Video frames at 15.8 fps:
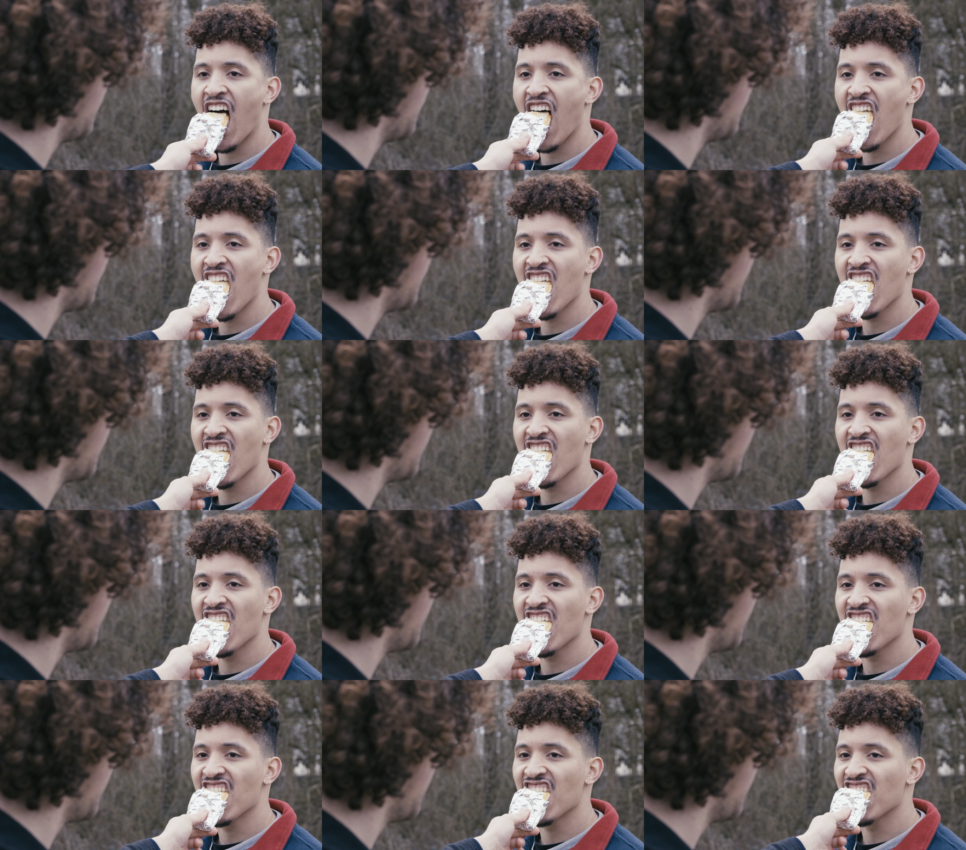
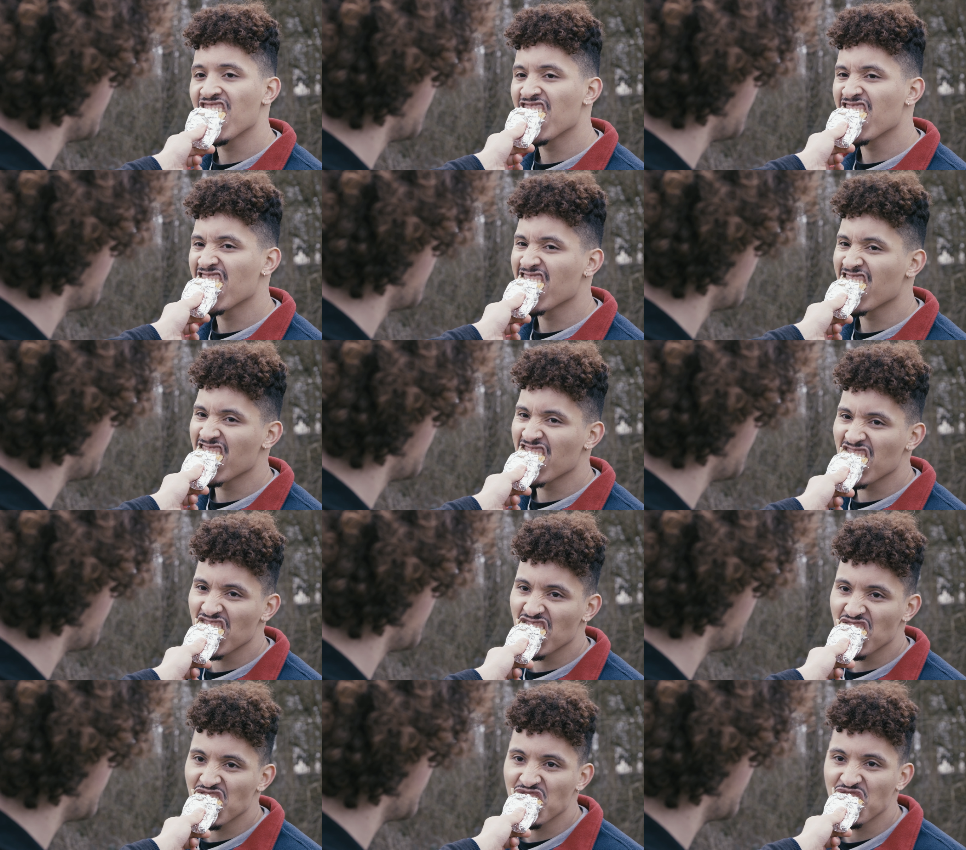
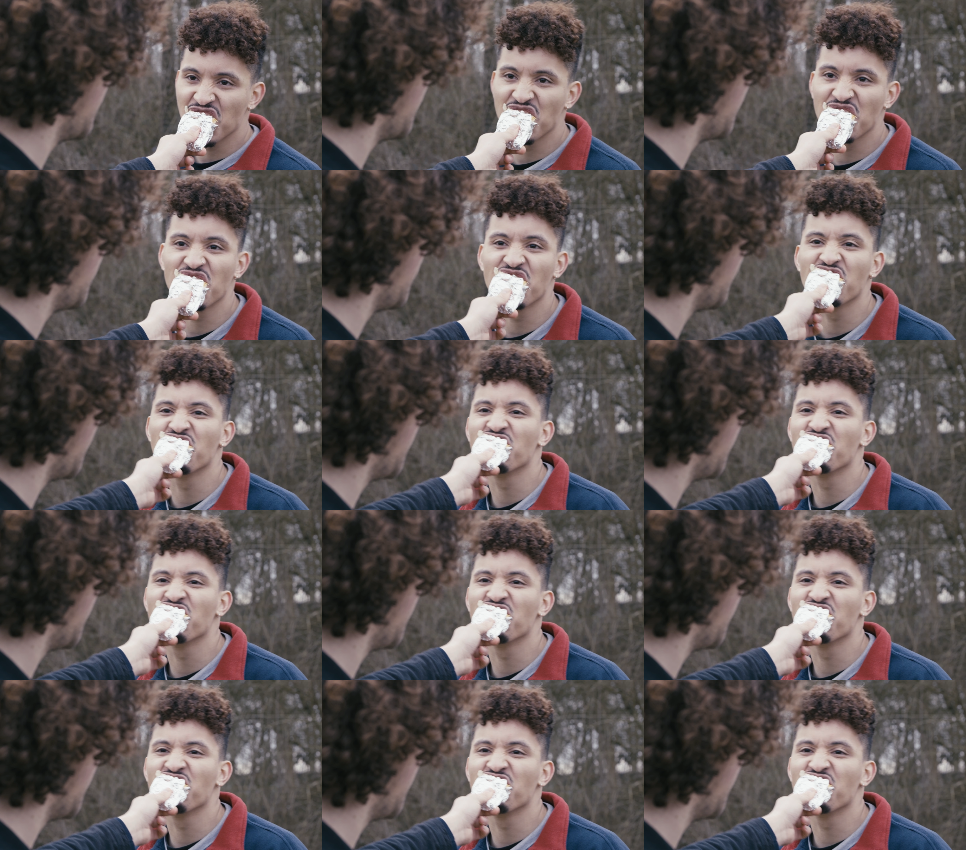Nobody speaks.